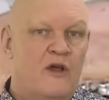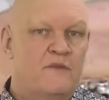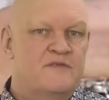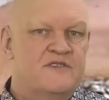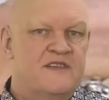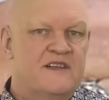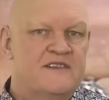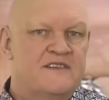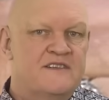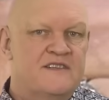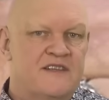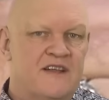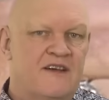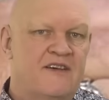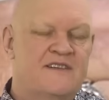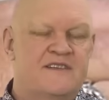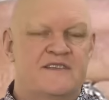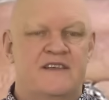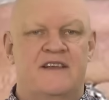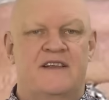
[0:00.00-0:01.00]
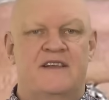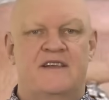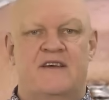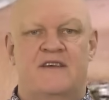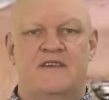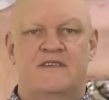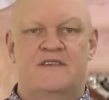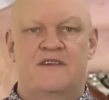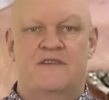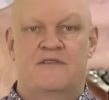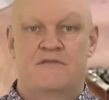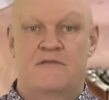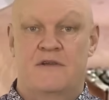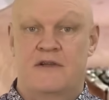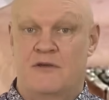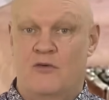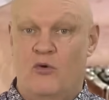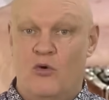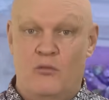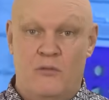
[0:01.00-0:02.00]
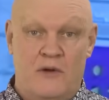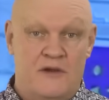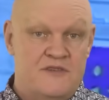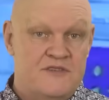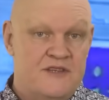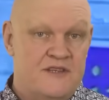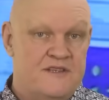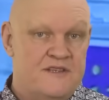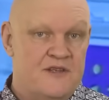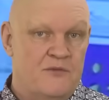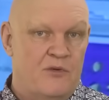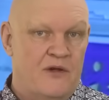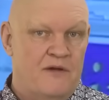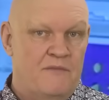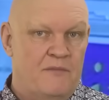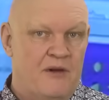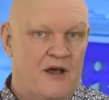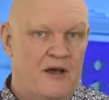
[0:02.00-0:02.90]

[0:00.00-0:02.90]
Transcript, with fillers: Web since 1993, almost since it went